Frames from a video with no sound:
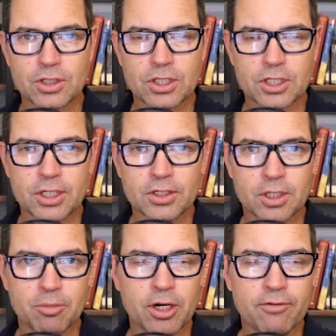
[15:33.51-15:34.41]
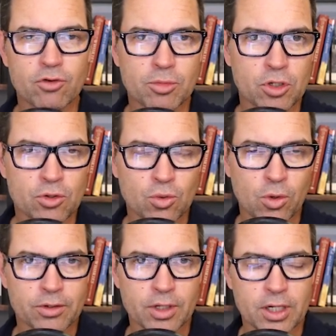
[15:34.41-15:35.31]
Is it above or below the
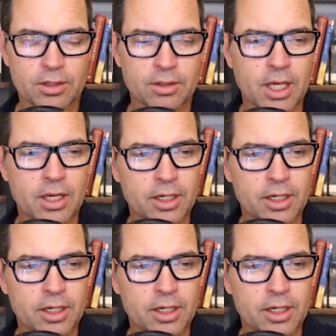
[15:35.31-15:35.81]
waterline?